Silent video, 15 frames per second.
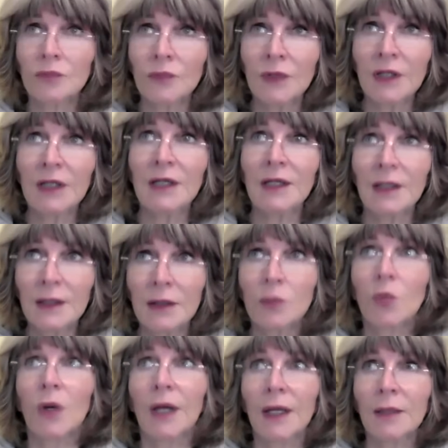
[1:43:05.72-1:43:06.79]
really, in a
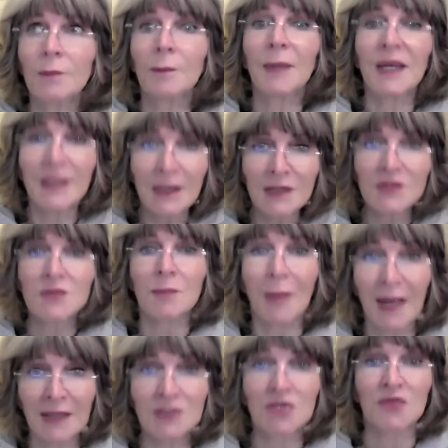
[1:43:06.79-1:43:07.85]
way, make us
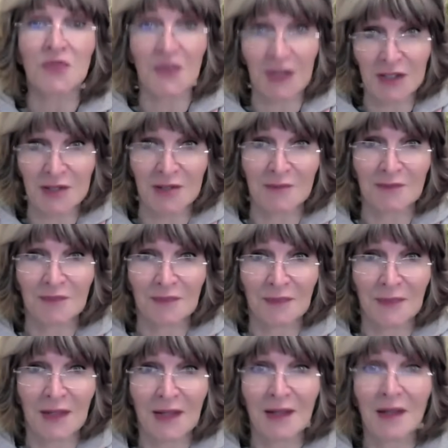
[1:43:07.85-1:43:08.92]
match fit
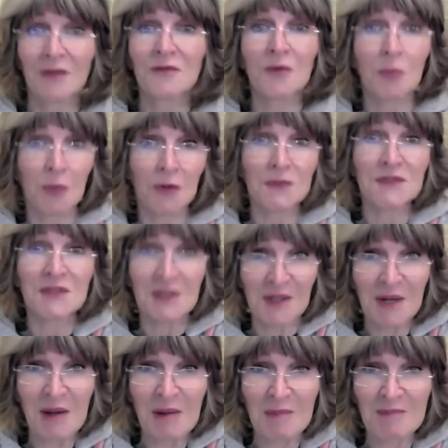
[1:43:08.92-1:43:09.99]
for what's to
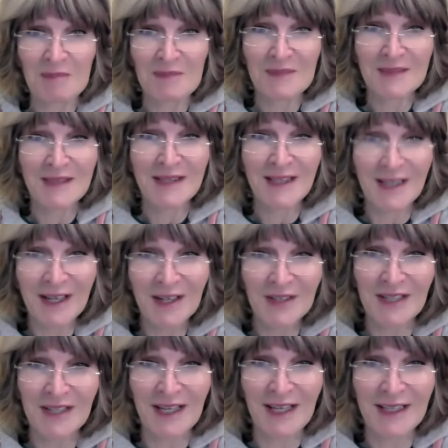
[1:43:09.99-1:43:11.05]
come.
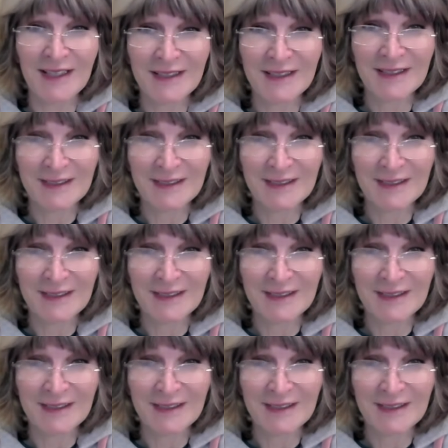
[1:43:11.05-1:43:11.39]
Okay.